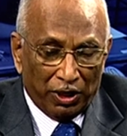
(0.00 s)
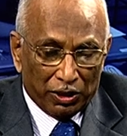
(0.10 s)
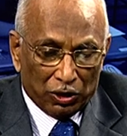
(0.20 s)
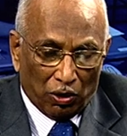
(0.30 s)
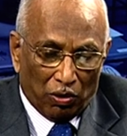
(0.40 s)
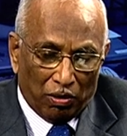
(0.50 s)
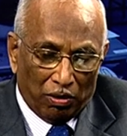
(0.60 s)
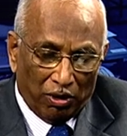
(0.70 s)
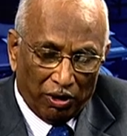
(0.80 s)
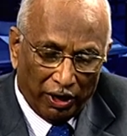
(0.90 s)
So
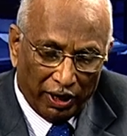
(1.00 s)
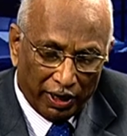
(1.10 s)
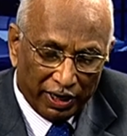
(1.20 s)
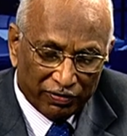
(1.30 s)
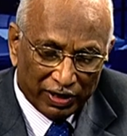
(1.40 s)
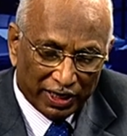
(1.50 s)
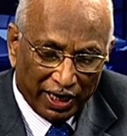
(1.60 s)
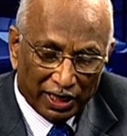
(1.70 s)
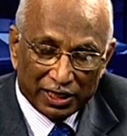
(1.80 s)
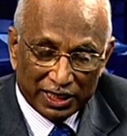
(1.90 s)
uh, it, is
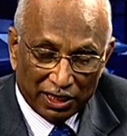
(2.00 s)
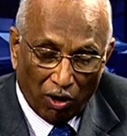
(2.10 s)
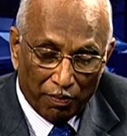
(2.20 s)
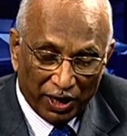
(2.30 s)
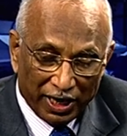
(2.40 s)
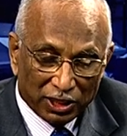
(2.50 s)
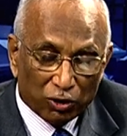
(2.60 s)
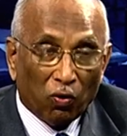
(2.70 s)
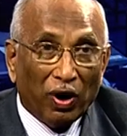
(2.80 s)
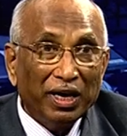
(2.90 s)
a, it is a
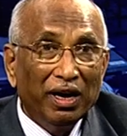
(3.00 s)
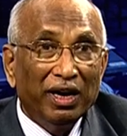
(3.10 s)
comprehensive one.